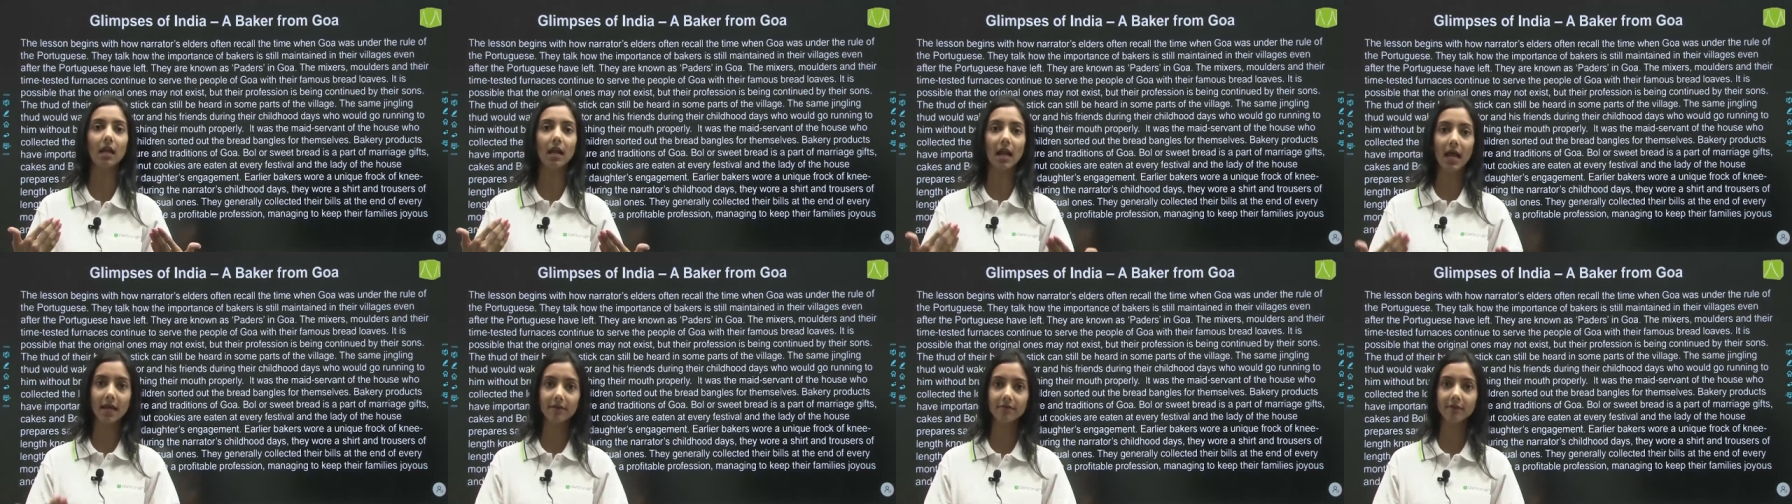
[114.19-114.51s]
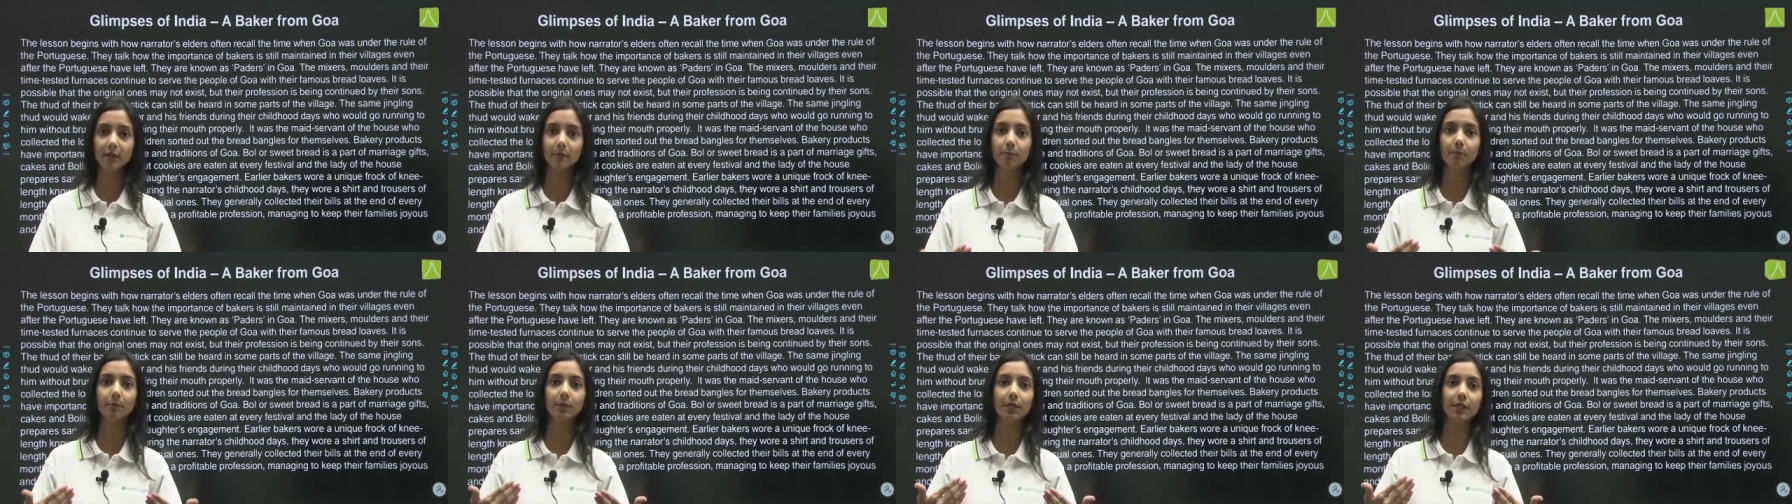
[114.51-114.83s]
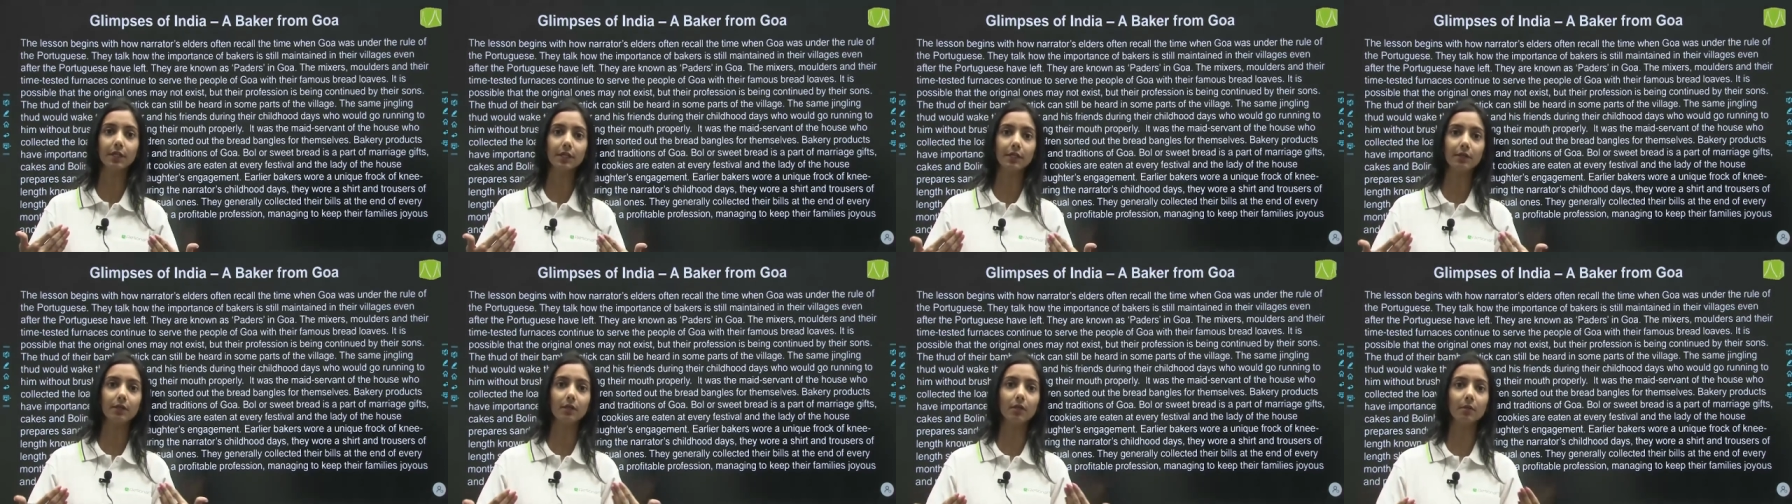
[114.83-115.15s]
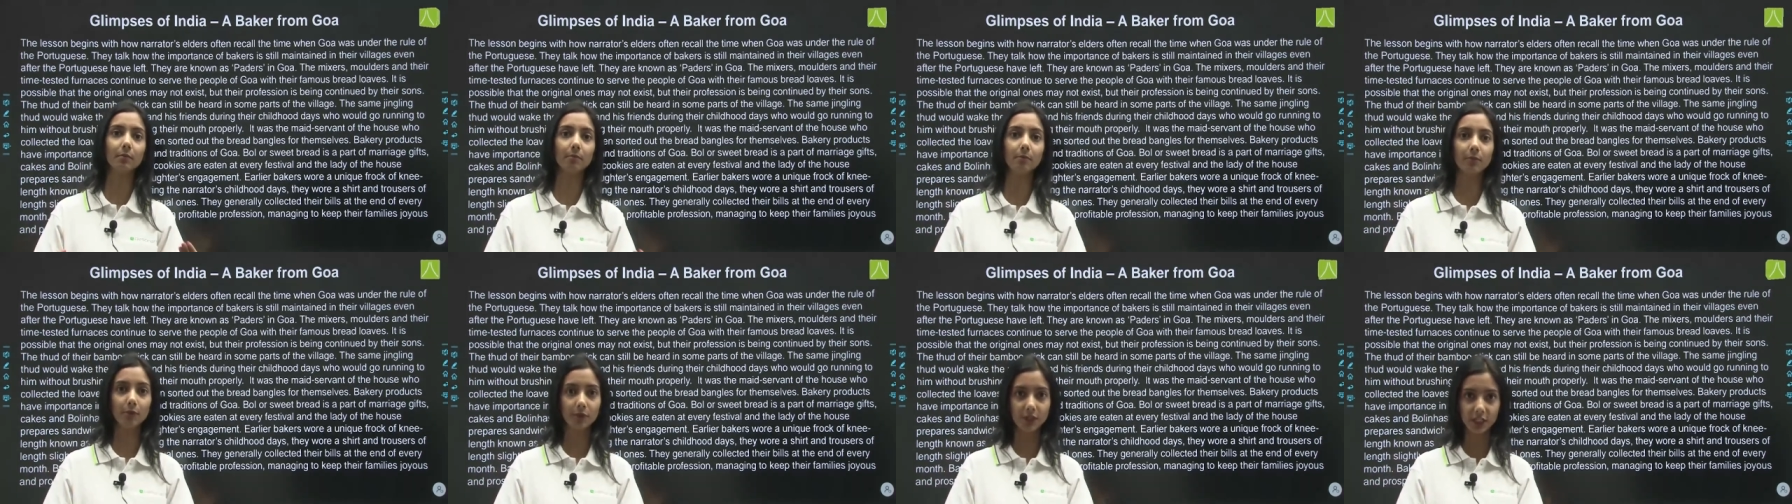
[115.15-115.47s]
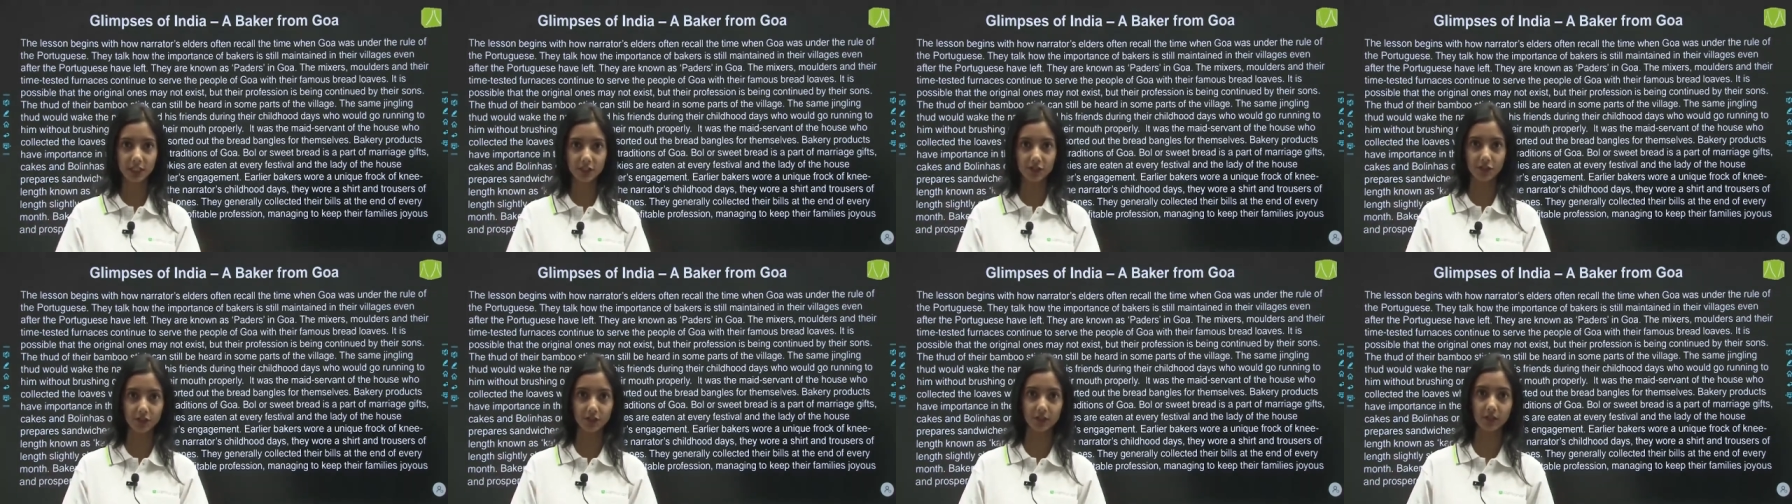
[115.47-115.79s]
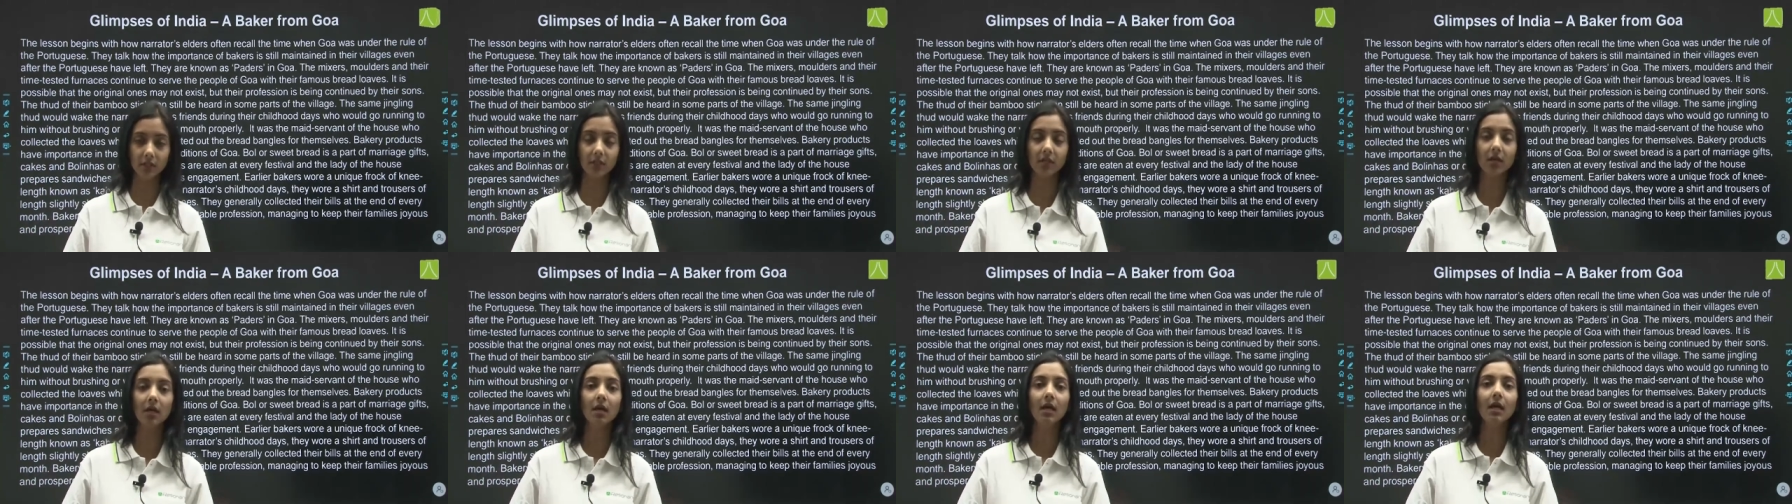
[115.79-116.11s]
arrive in a particular
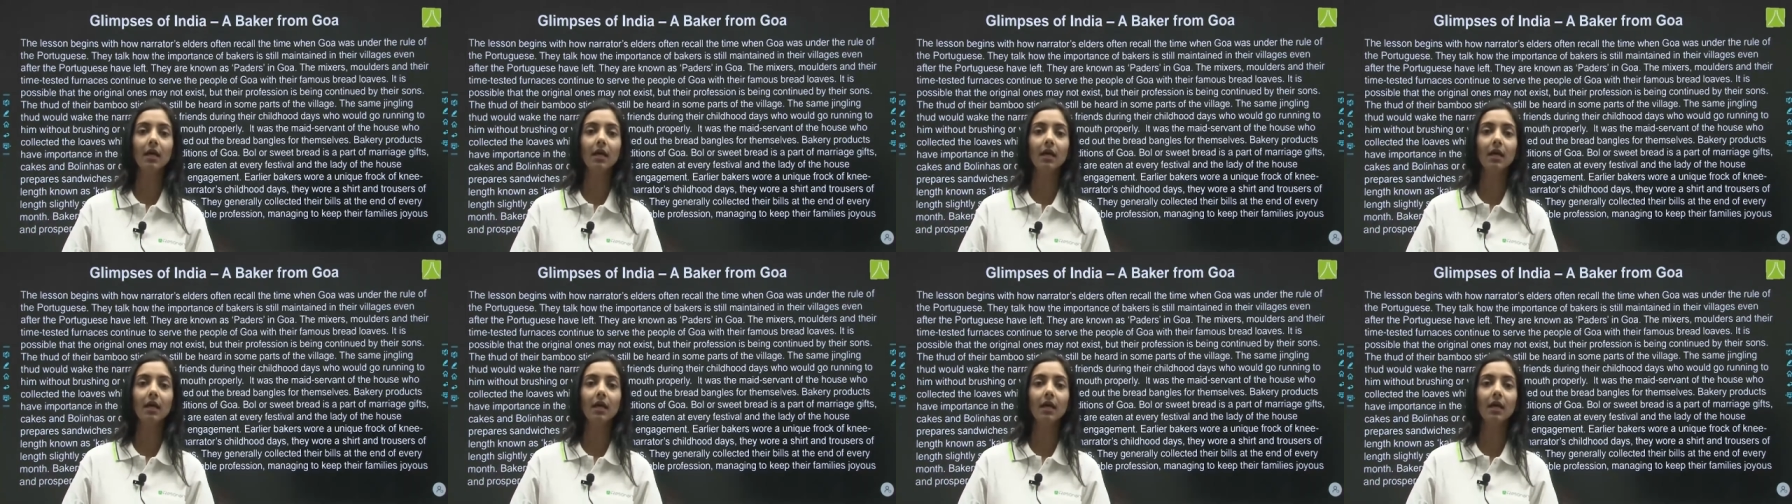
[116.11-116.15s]
region,